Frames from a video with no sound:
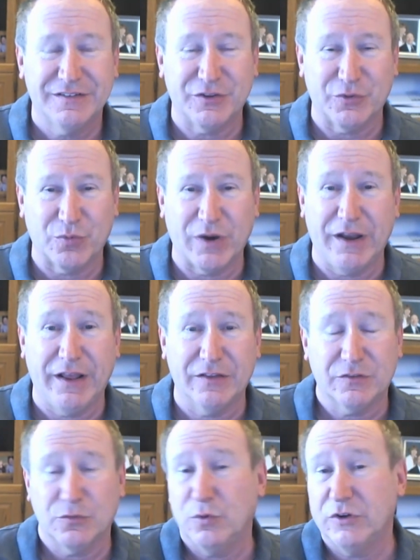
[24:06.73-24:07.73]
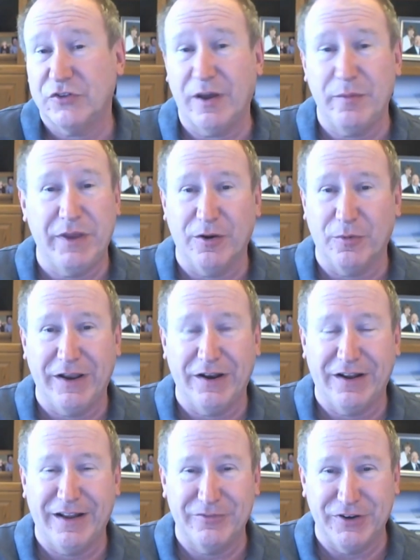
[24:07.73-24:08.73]
to the right answer, which I may or may
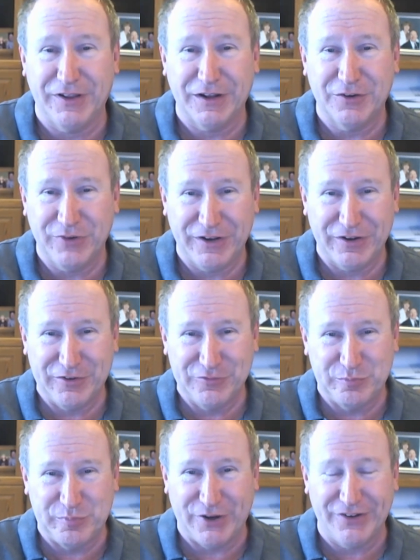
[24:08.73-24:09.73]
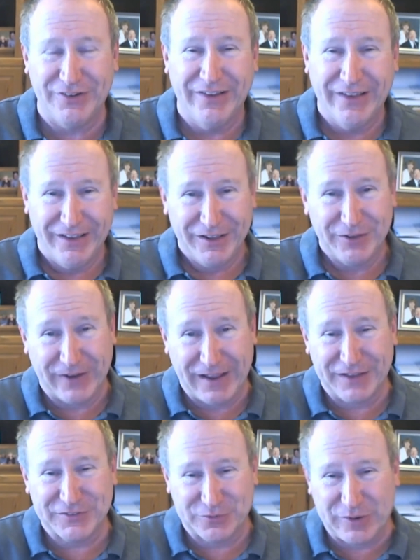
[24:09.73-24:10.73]
not have an inkling of, but if I
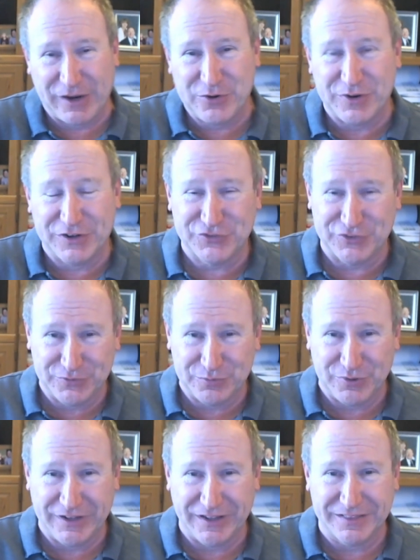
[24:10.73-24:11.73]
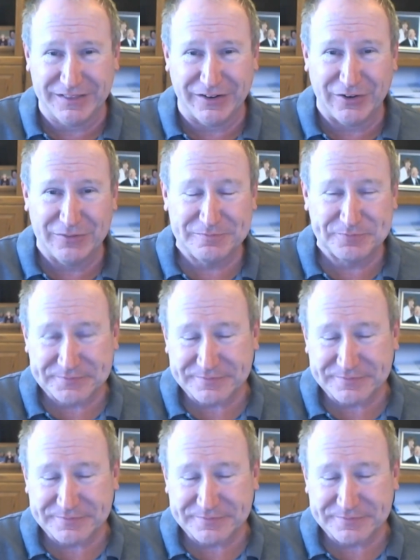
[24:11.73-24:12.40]
ask the right questions, we'll get there.